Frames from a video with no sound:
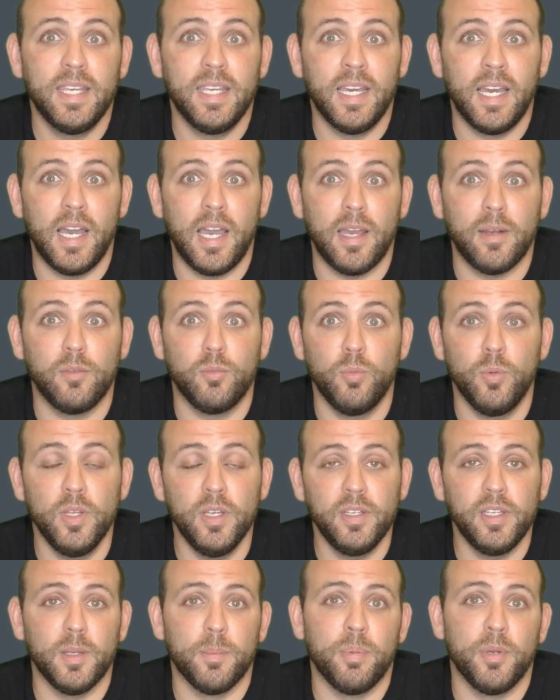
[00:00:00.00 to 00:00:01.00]
I'd
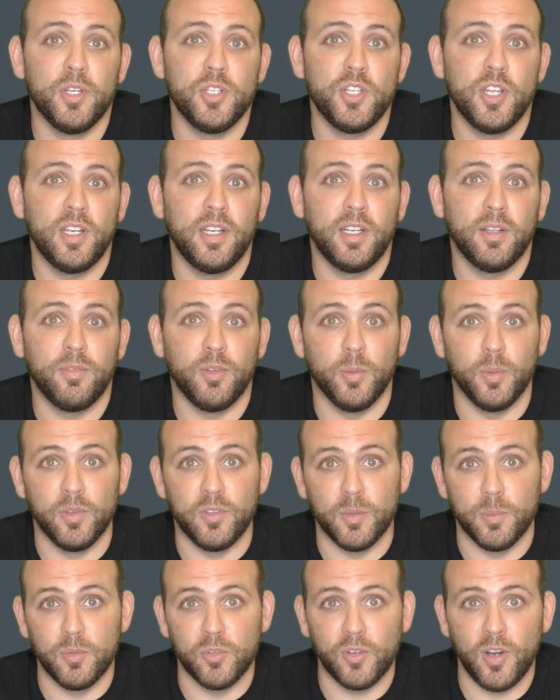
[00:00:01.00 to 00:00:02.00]
really appreciate it if you
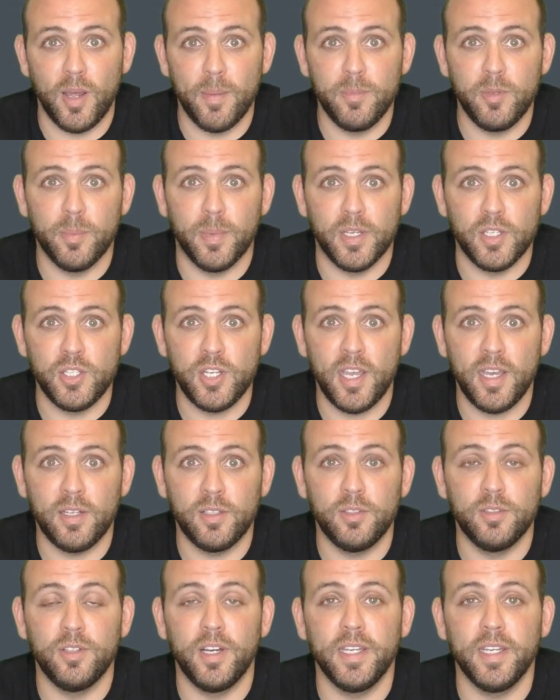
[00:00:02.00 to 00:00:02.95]
would subscribe to my channel,